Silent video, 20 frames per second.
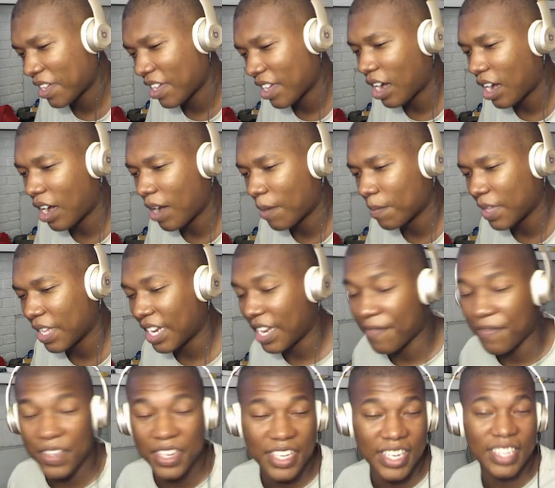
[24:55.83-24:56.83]
Um, and
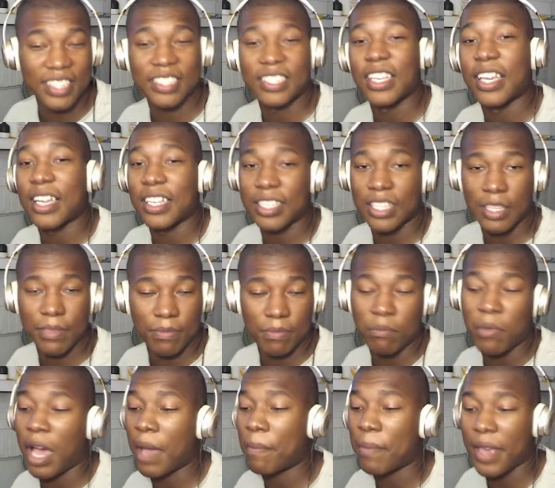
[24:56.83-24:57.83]
if he did say it, then
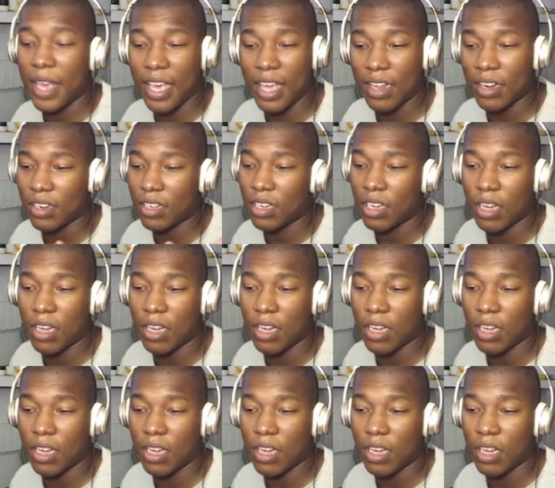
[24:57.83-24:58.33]
my bad.